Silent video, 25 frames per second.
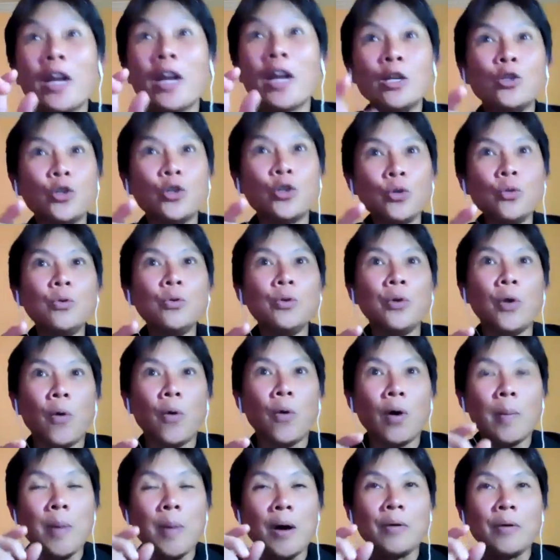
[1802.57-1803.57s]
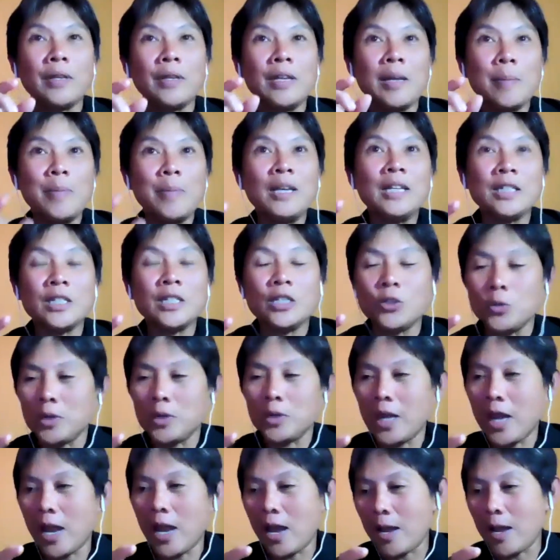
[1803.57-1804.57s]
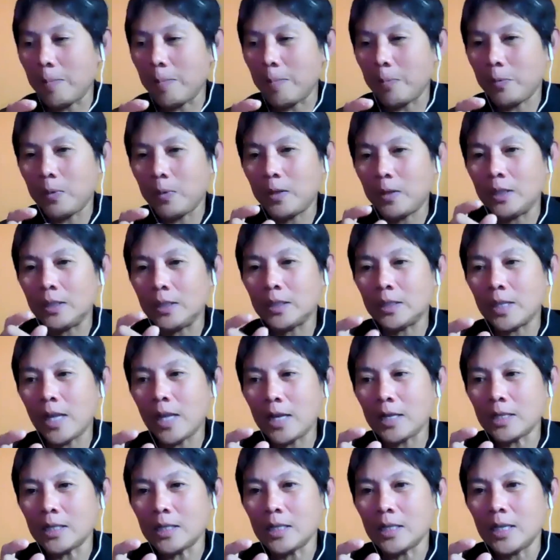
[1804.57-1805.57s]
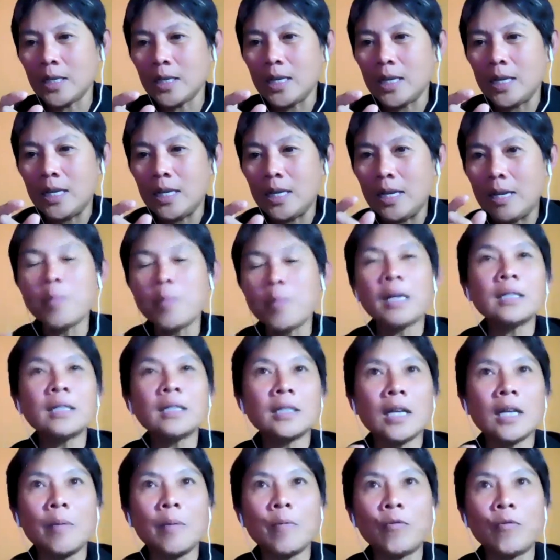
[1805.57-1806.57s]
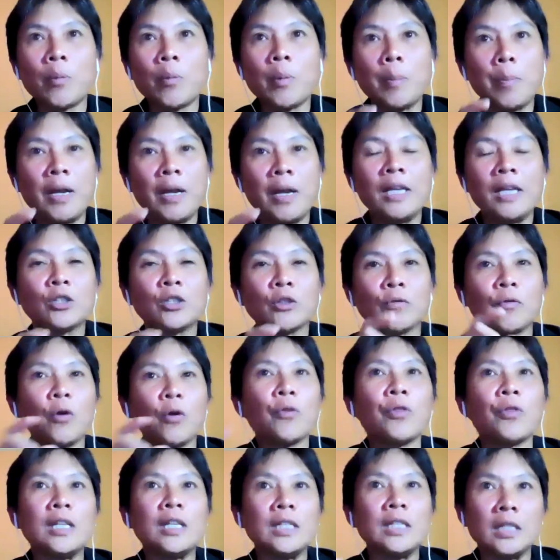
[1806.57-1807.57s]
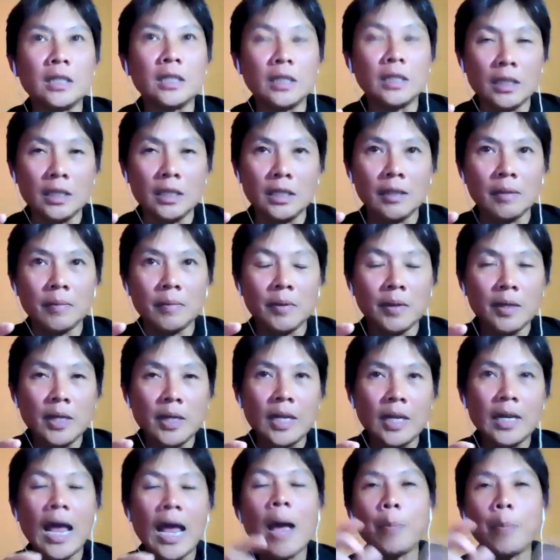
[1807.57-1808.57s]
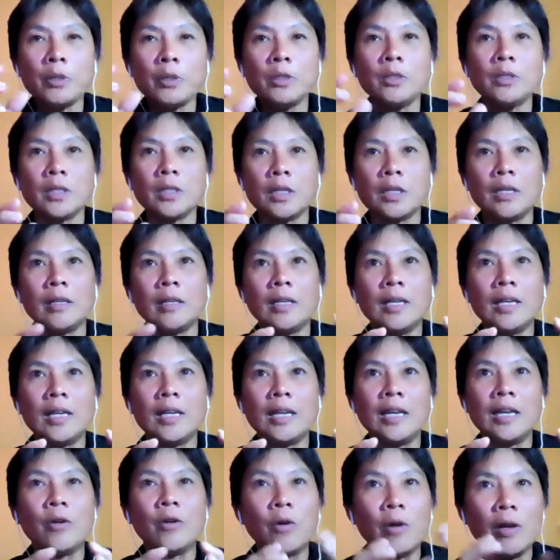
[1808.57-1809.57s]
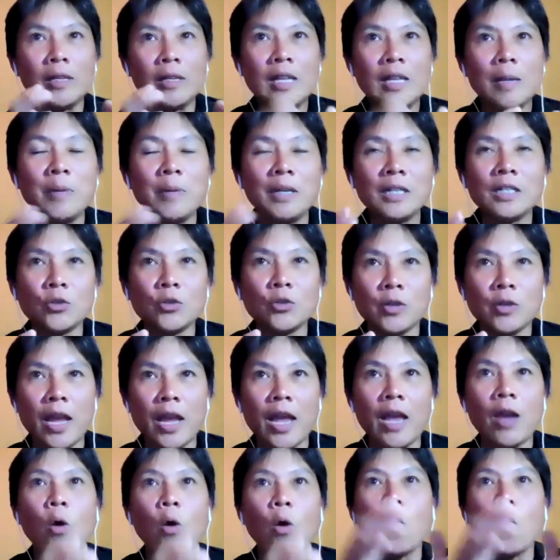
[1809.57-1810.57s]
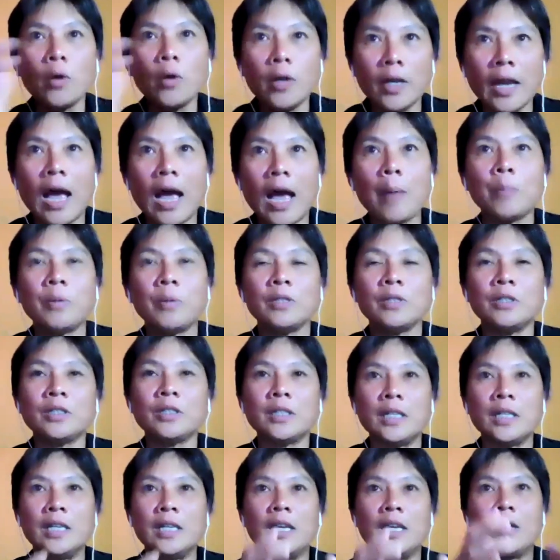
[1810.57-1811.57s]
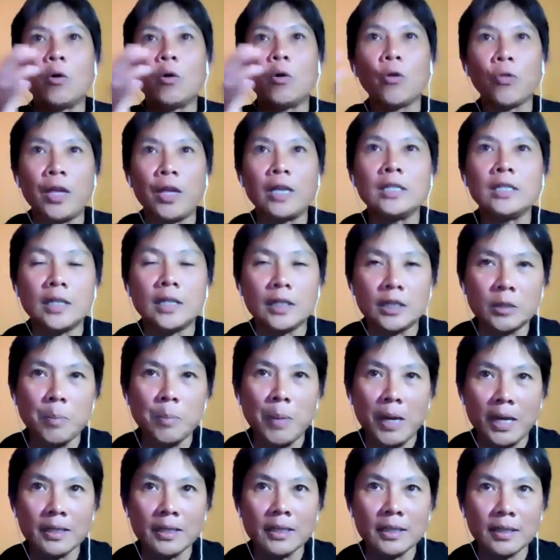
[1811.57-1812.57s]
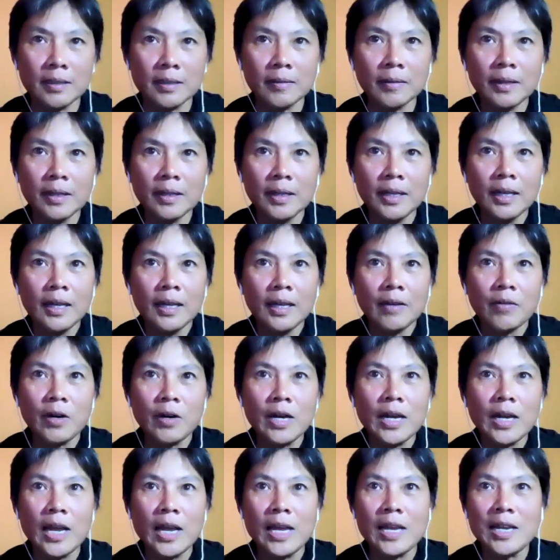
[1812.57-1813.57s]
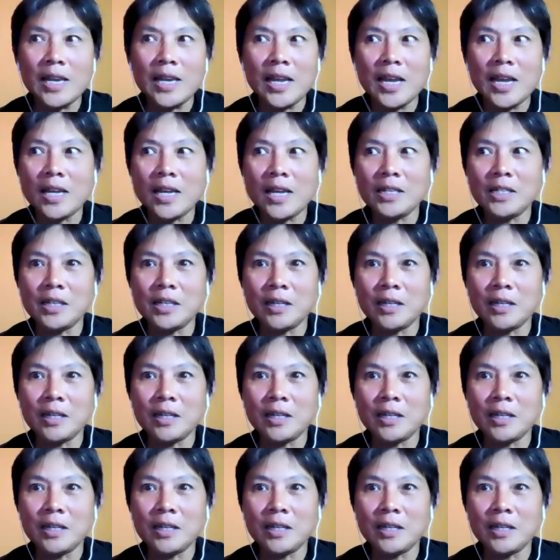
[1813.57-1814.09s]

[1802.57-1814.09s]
What I do know about the ability to care is that it must come from a place of authenticity. It happens in, the ability to care only happens in an authentic space, right? And